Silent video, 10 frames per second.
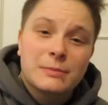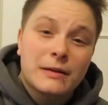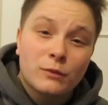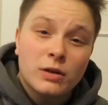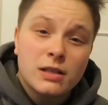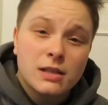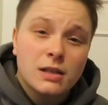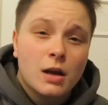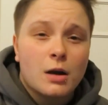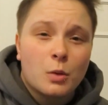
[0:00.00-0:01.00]
voice,
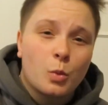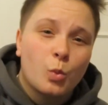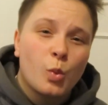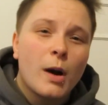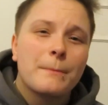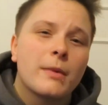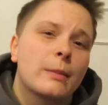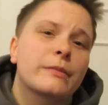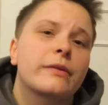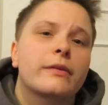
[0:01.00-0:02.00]
one
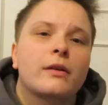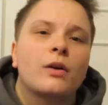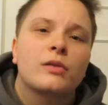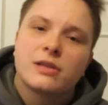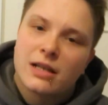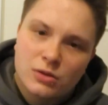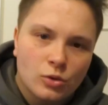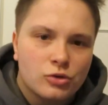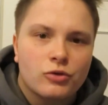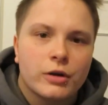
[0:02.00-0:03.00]
month on
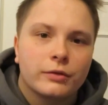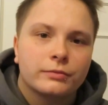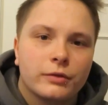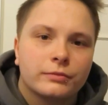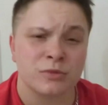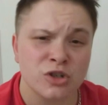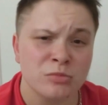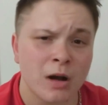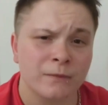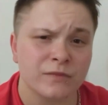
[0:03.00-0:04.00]
testosterone, two
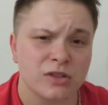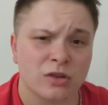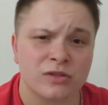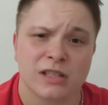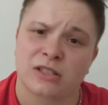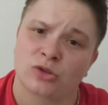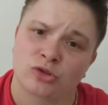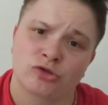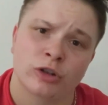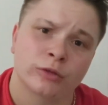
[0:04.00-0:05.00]
months on testosterone.